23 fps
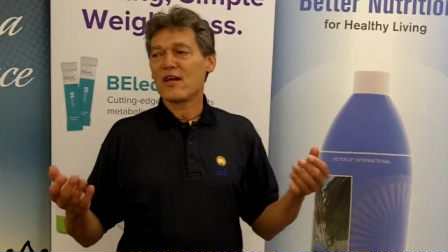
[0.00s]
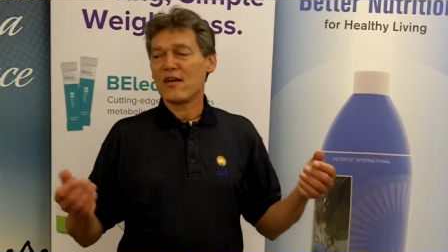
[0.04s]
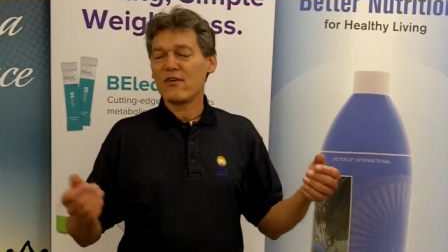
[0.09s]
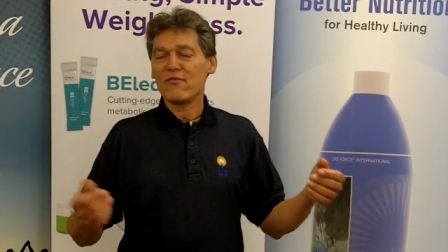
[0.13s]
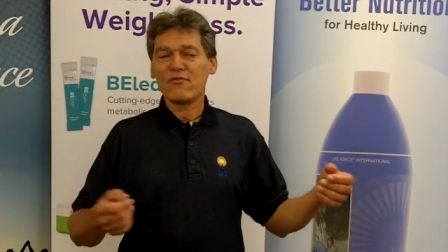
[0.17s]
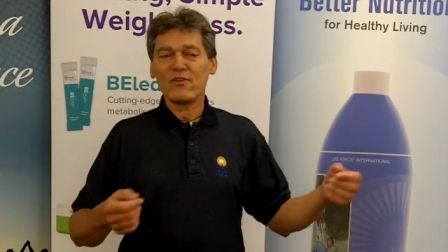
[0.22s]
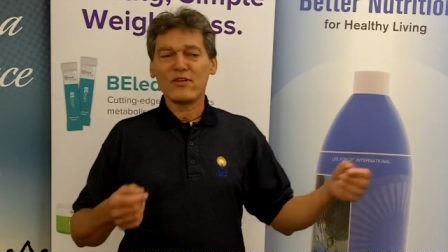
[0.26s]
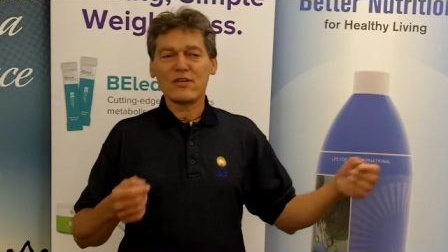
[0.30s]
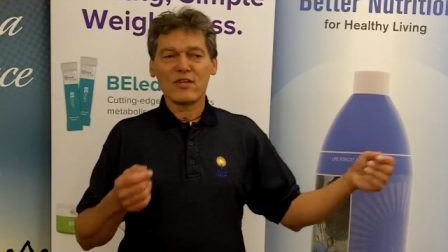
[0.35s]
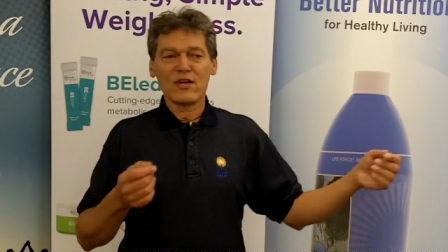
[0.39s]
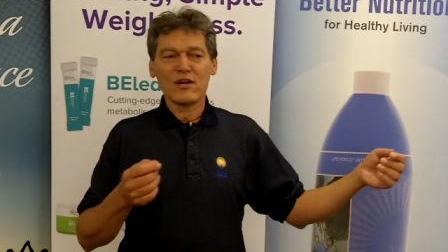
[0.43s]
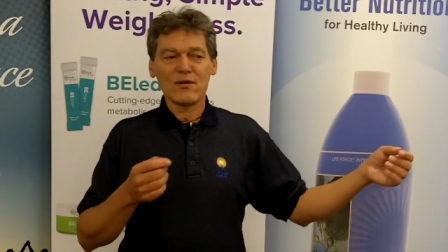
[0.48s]

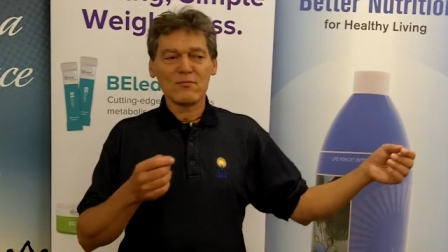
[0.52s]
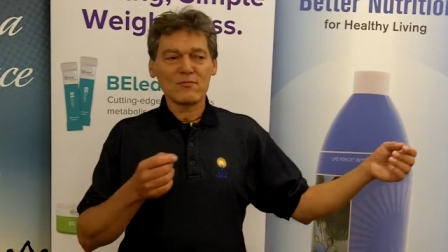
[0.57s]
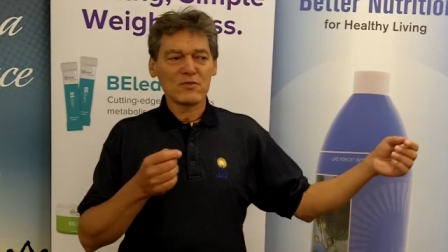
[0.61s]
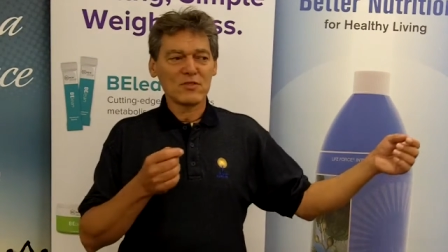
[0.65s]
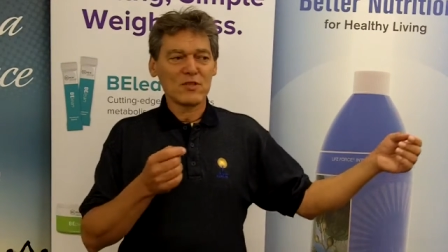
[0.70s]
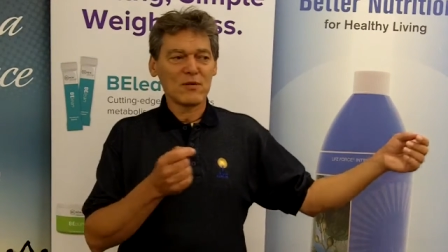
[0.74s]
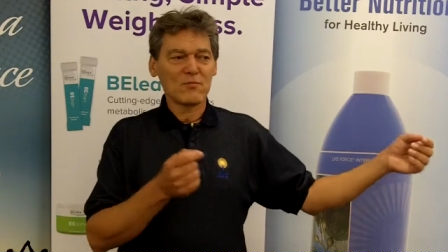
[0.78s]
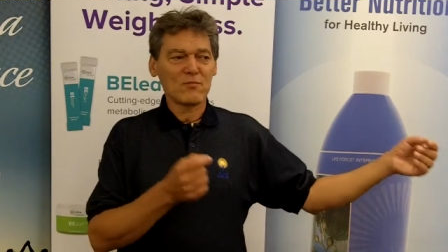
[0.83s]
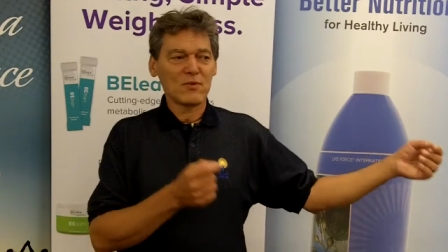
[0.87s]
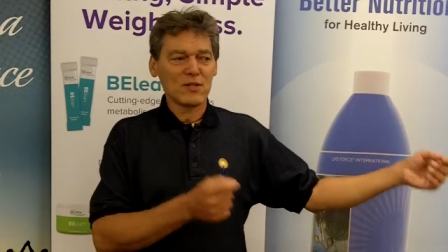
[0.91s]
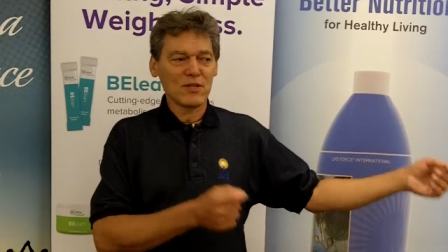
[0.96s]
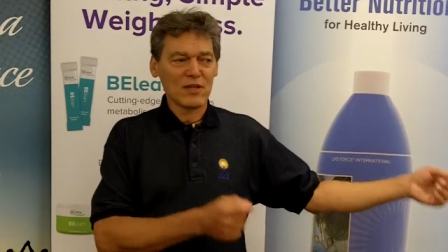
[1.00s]
Every time
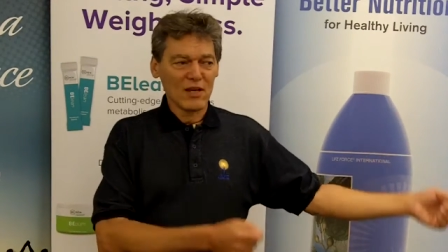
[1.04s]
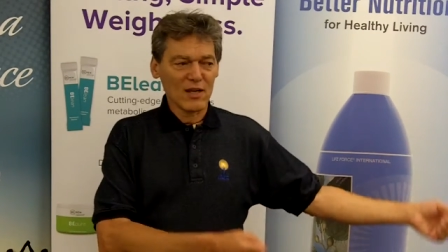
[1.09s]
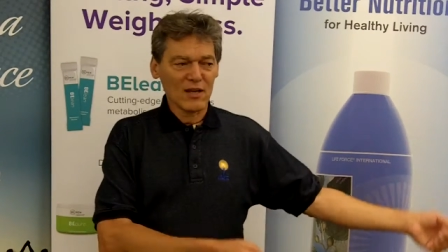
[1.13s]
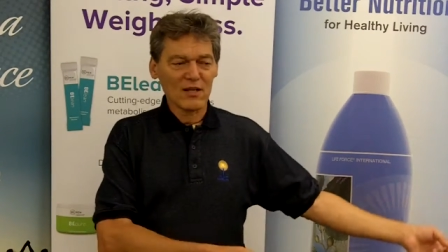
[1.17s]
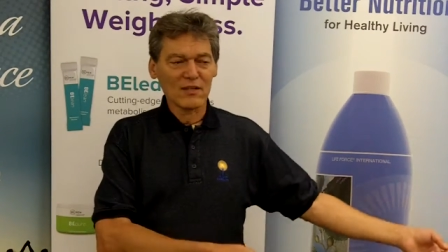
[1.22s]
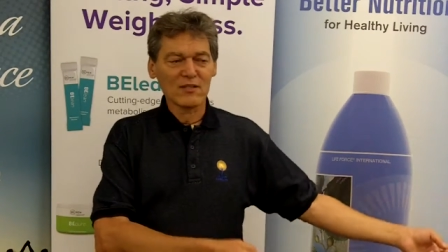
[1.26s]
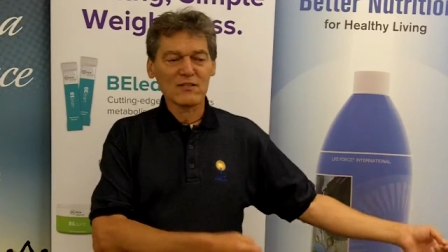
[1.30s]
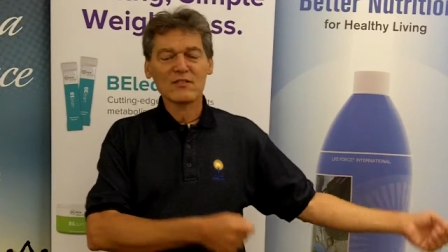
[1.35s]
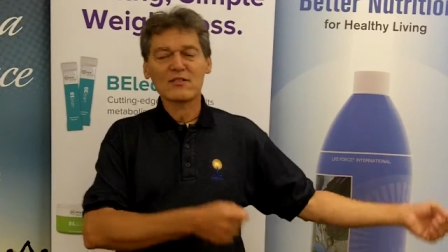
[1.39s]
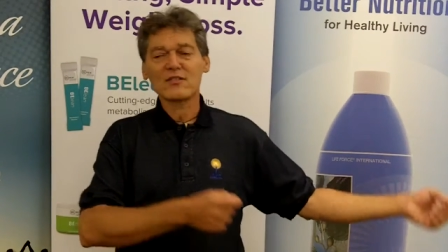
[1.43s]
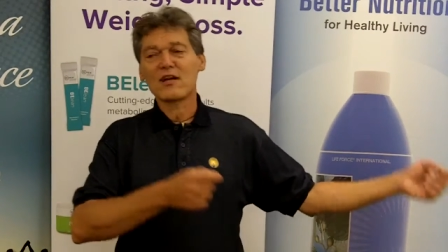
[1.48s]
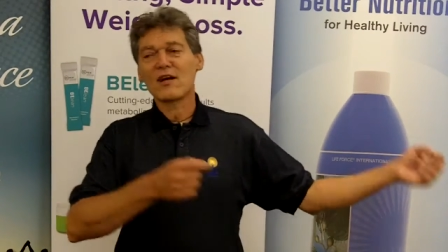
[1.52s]
somebody
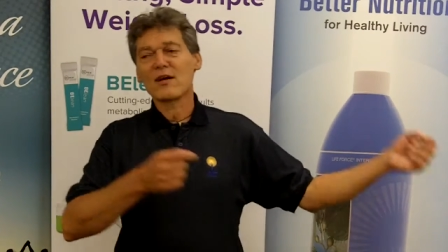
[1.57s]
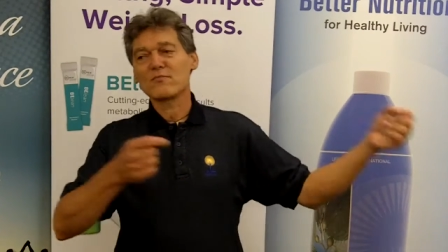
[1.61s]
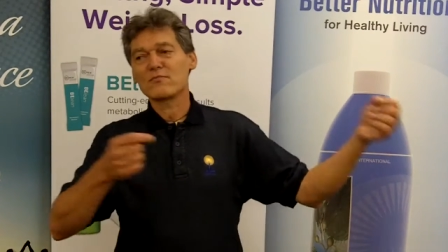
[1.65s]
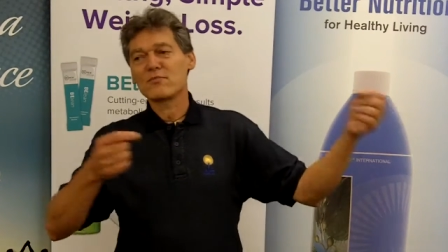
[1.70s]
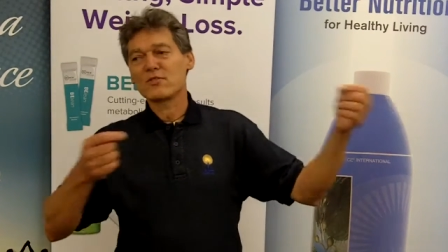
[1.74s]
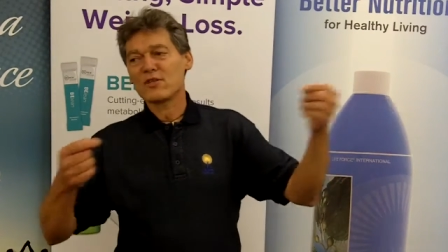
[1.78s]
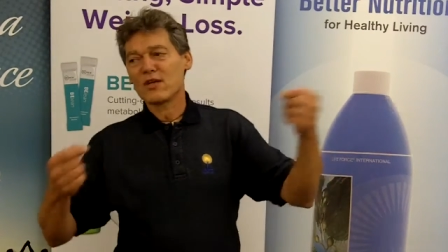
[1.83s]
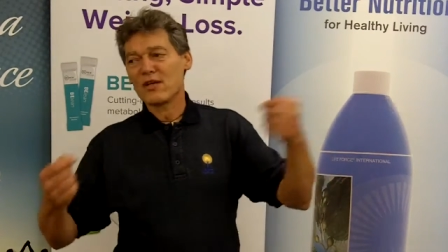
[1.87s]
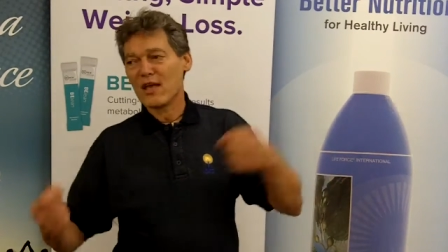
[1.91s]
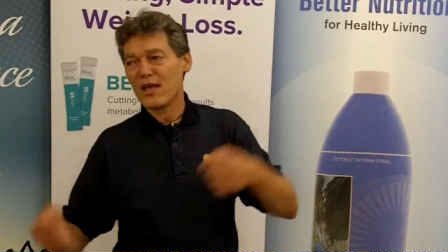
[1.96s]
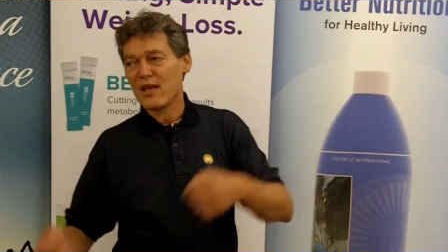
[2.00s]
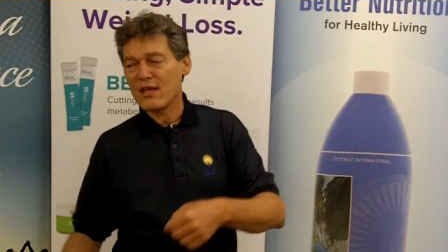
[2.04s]
else
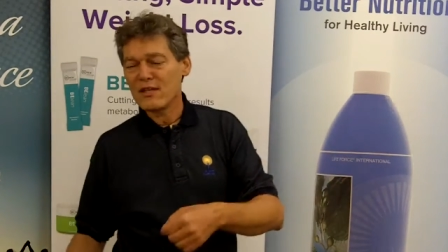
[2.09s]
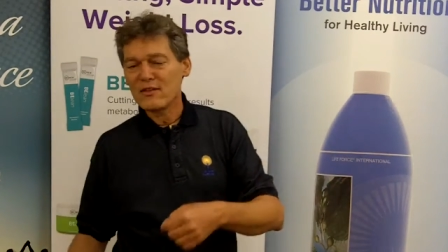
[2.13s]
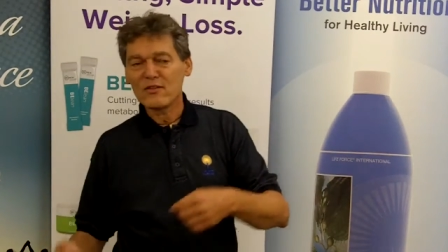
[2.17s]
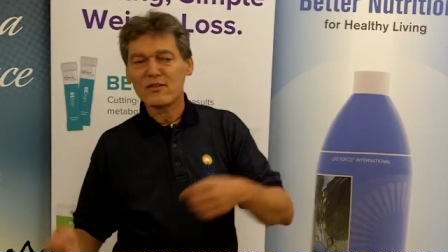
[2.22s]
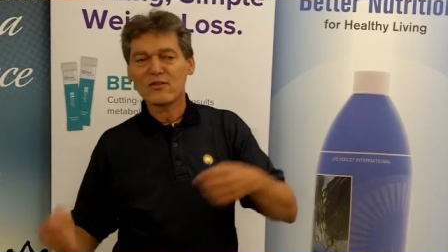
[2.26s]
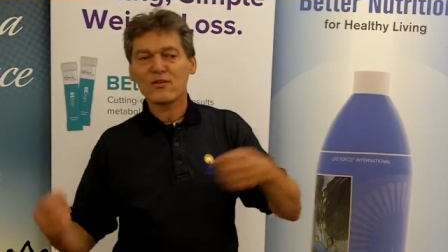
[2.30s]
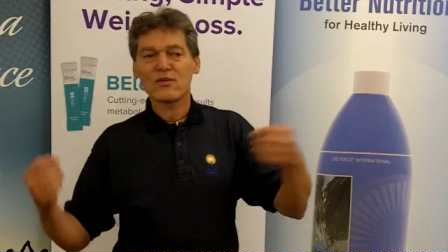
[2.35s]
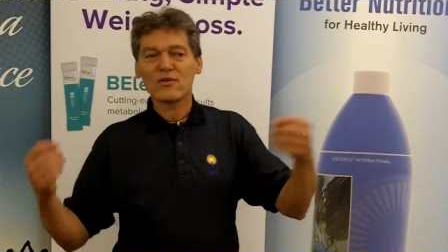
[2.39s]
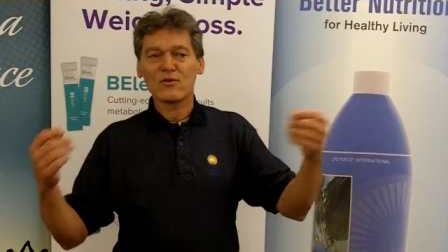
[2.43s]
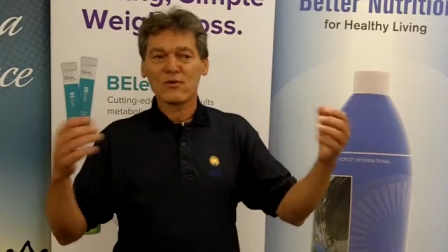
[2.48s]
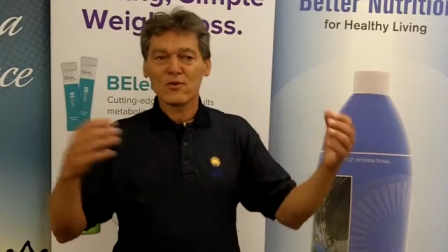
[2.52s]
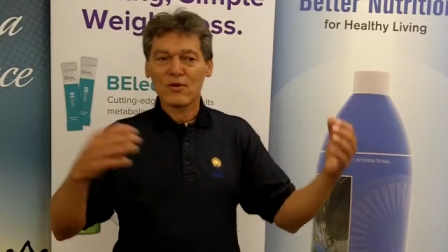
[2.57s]
comes
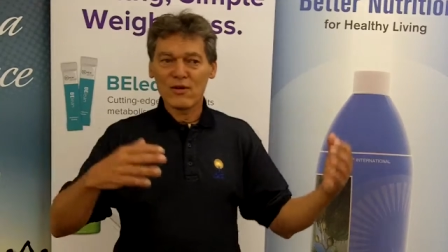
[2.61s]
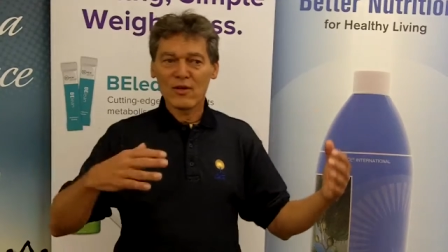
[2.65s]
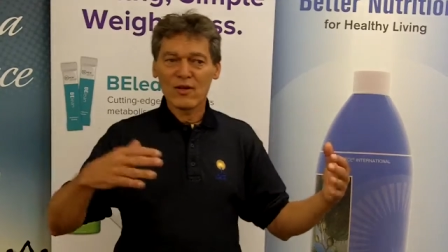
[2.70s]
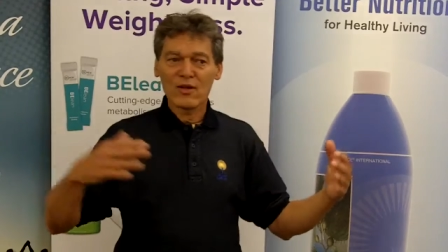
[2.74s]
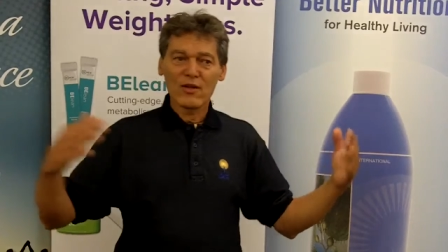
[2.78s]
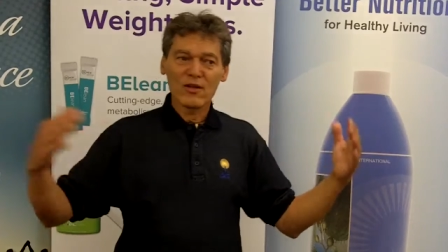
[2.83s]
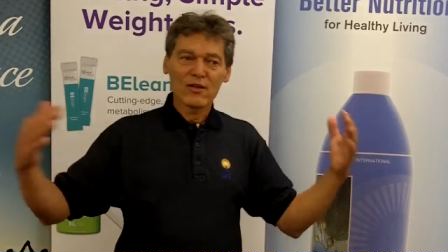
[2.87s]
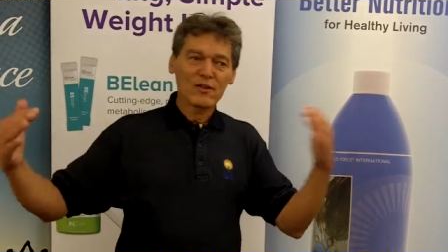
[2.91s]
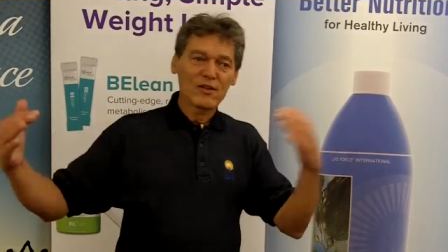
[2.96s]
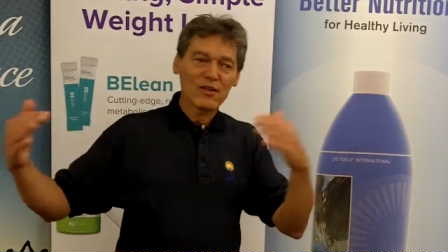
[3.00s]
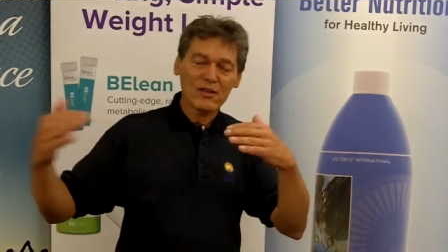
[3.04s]
into